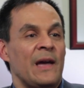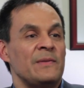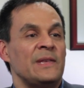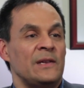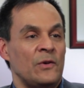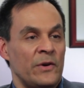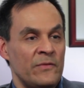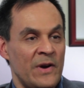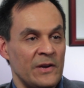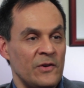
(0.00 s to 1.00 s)
I did go to
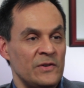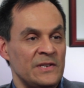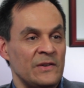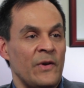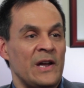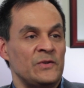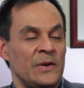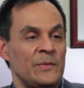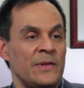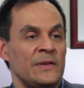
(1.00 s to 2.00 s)
Rutgers and
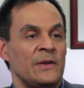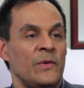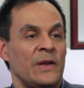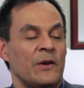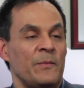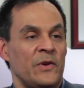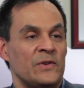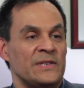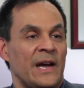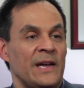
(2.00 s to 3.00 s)
graduated with a degree in
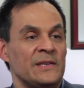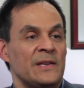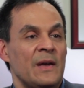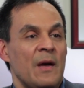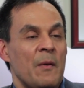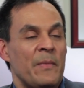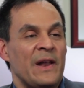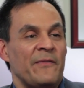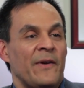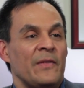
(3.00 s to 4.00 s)
computer science, but
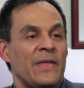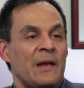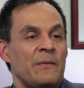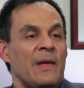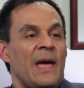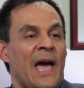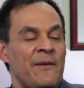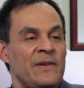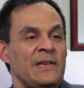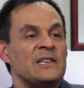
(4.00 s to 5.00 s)
I felt that
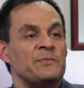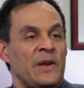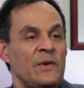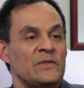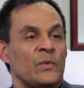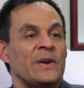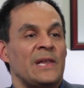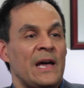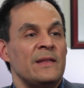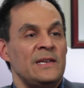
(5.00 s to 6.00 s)
having experienced what a
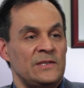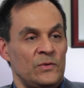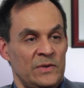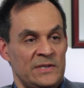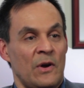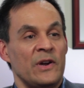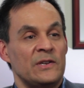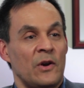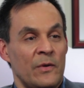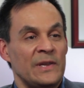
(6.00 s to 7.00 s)
lot of these students are
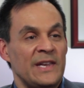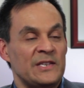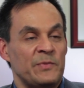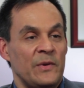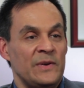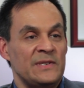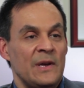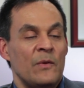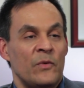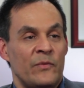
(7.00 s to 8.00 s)
currently experiencing
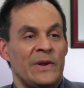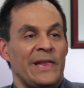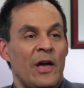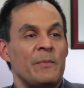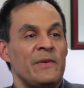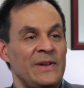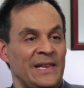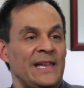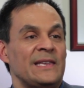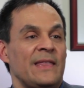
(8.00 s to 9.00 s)
would really help me
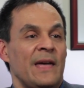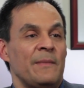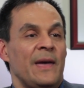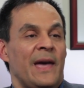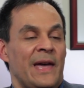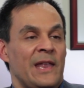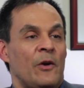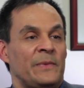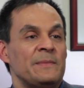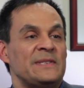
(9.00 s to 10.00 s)
relate to them and
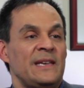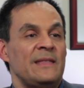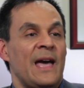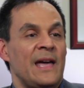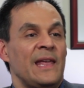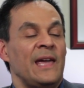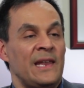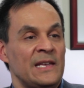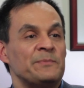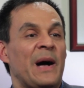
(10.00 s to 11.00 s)
help them see that
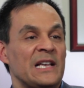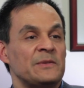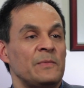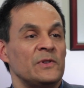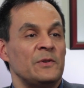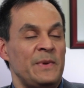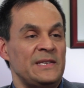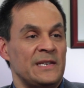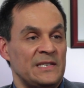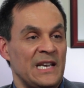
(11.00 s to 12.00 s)
it is possible to be
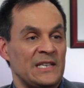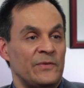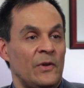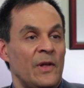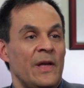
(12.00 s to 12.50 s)
successful.